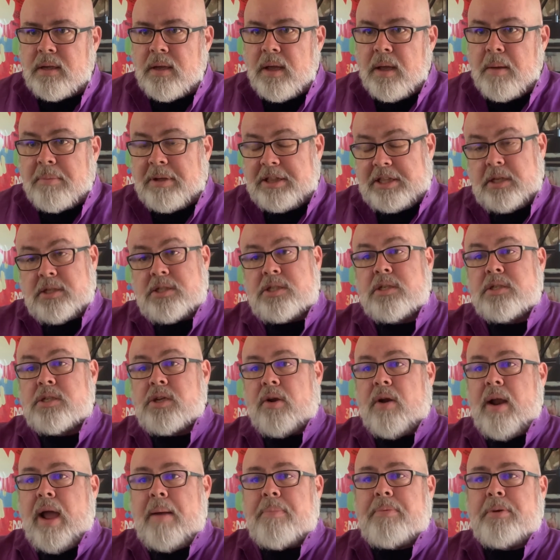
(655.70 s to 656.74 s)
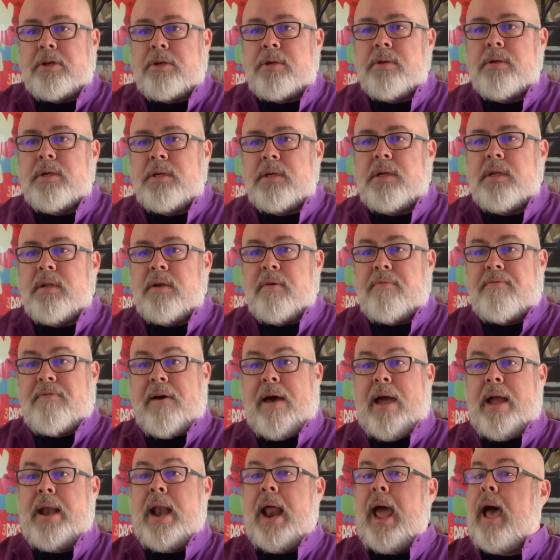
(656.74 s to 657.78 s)
But this is her opportunity to
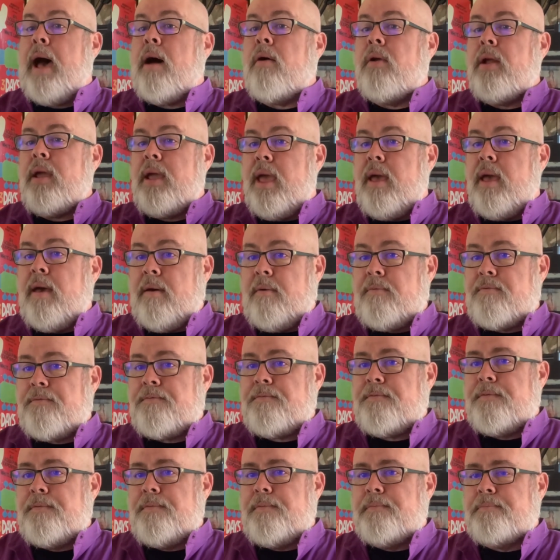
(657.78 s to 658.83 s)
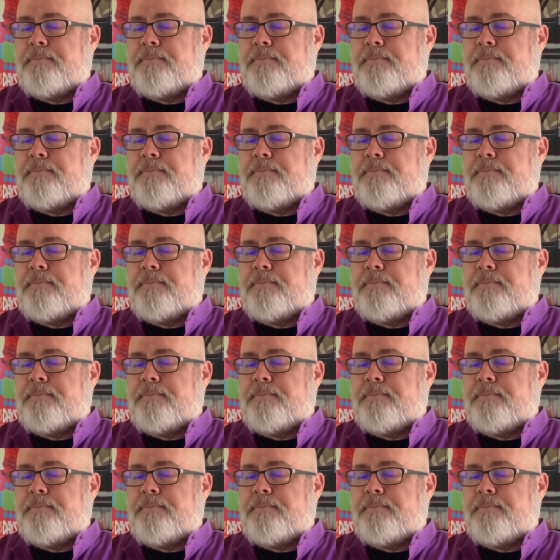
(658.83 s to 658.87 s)
find out if